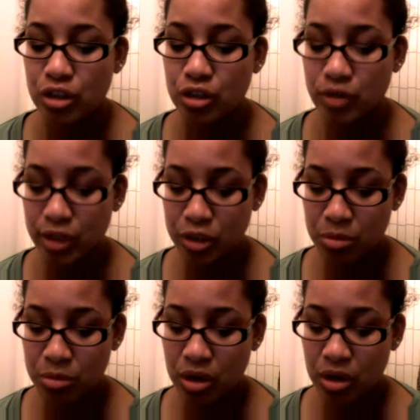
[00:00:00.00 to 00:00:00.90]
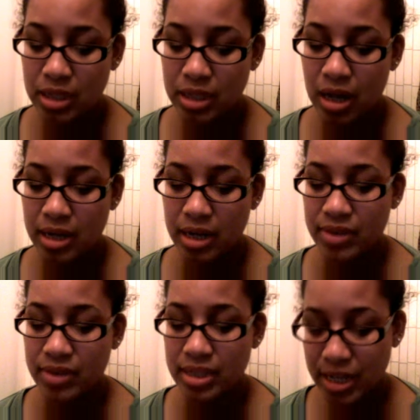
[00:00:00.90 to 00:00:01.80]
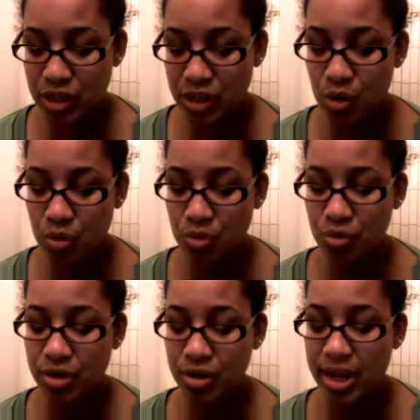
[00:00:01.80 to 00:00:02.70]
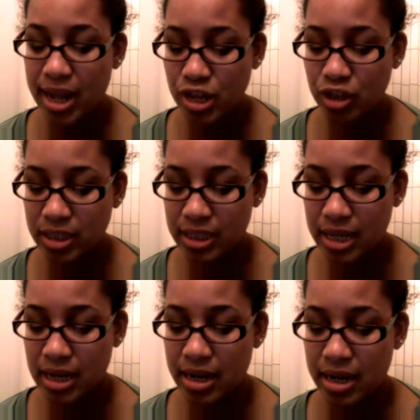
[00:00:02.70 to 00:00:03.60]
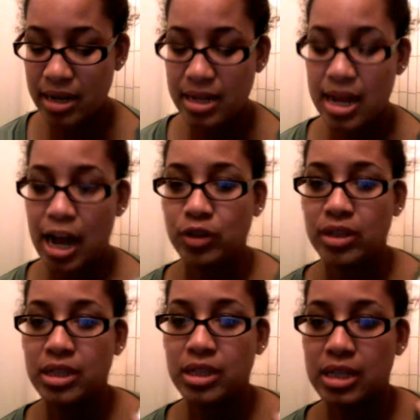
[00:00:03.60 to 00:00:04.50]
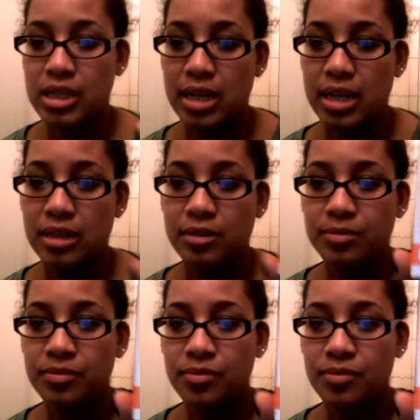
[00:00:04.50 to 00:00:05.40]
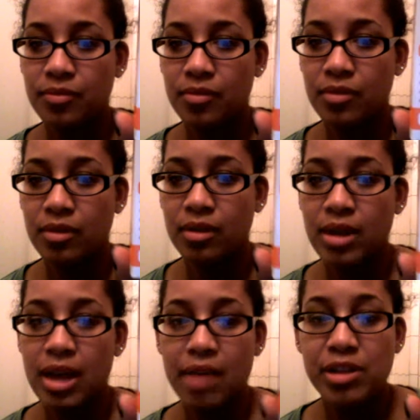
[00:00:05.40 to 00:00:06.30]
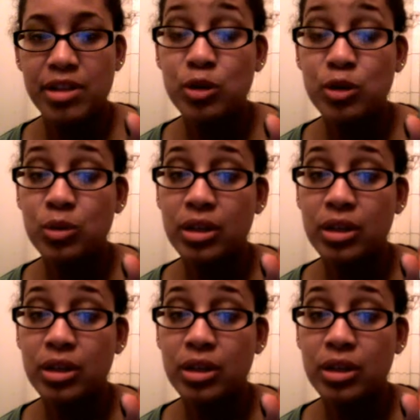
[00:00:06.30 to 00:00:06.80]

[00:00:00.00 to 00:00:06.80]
stretch marks, uneven skin tone, aging skin, and dehydrated skin. It smells really